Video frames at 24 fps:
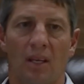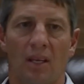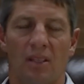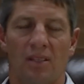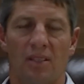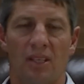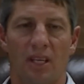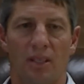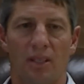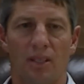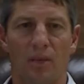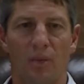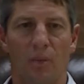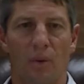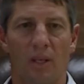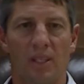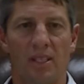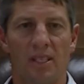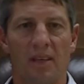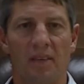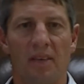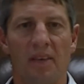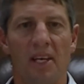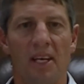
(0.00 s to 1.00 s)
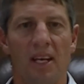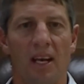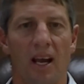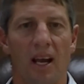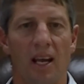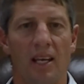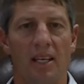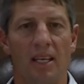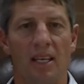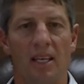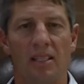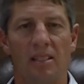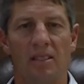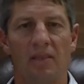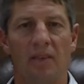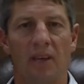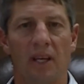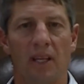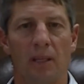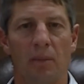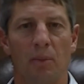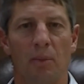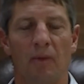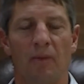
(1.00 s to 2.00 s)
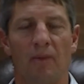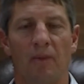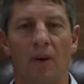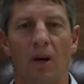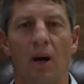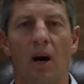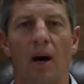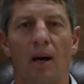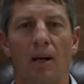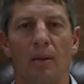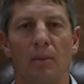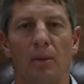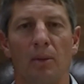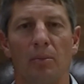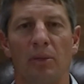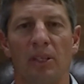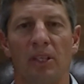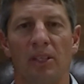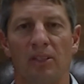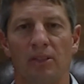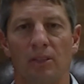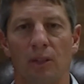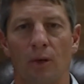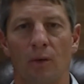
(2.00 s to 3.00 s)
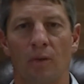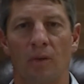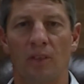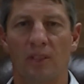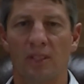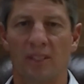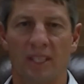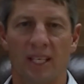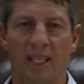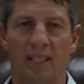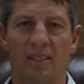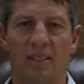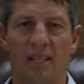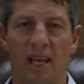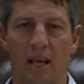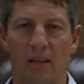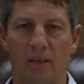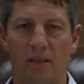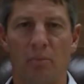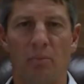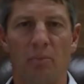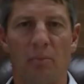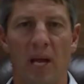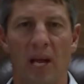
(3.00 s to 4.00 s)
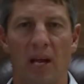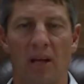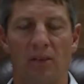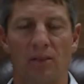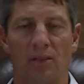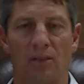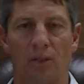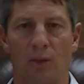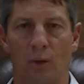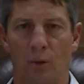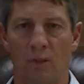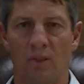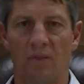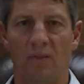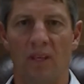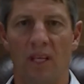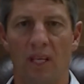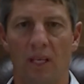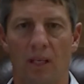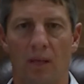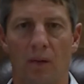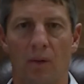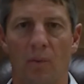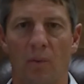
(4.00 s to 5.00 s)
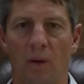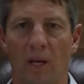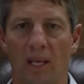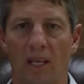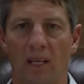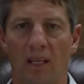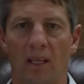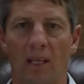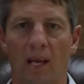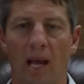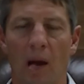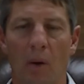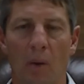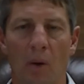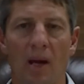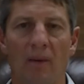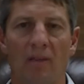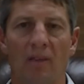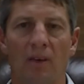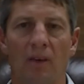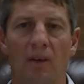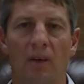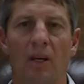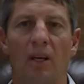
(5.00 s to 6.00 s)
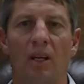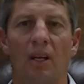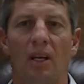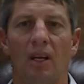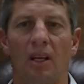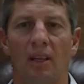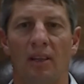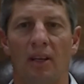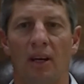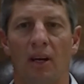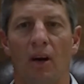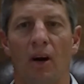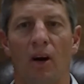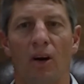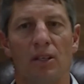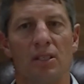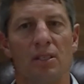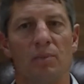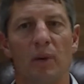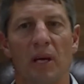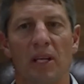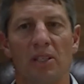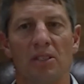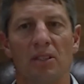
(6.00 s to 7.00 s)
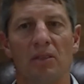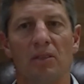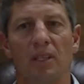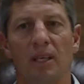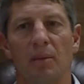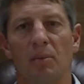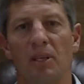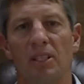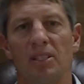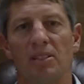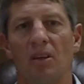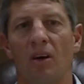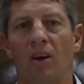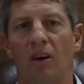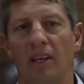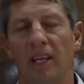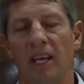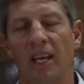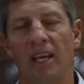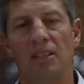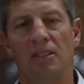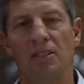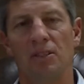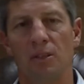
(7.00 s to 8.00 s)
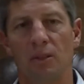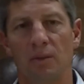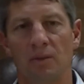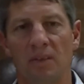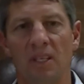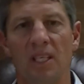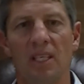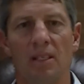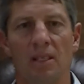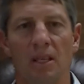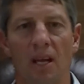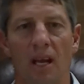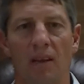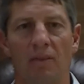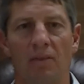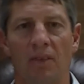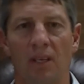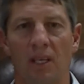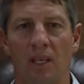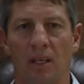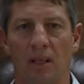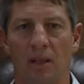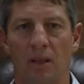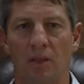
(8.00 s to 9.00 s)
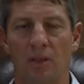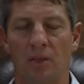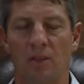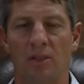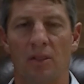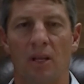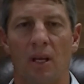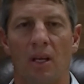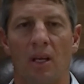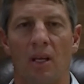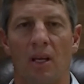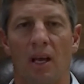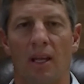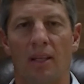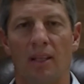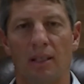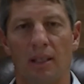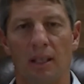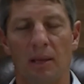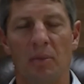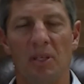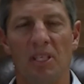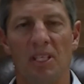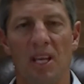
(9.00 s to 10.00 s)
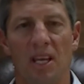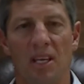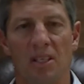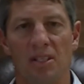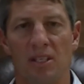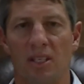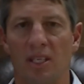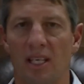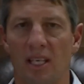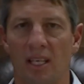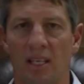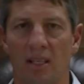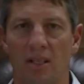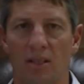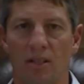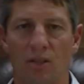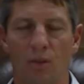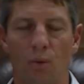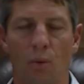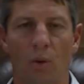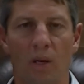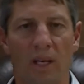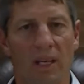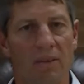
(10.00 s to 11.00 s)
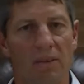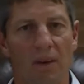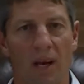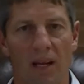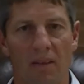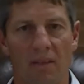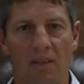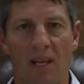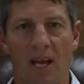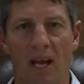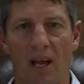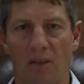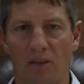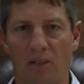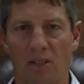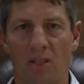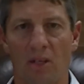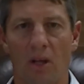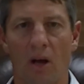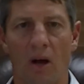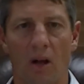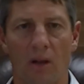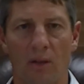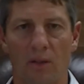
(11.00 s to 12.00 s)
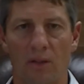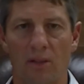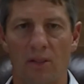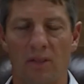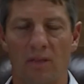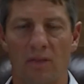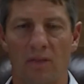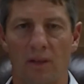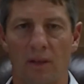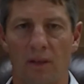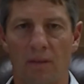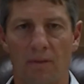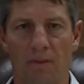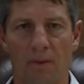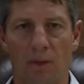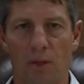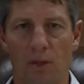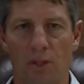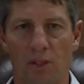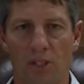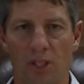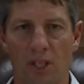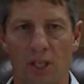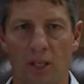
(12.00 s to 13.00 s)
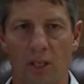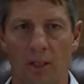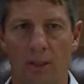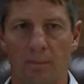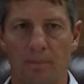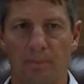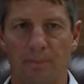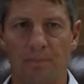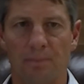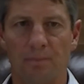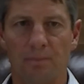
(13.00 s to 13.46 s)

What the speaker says: Section 179 is available for automobiles over 6,000 pounds gross vehicle weighted. However, there are special limits on SUV type vehicles, and the limitation is $25,000 for the first year.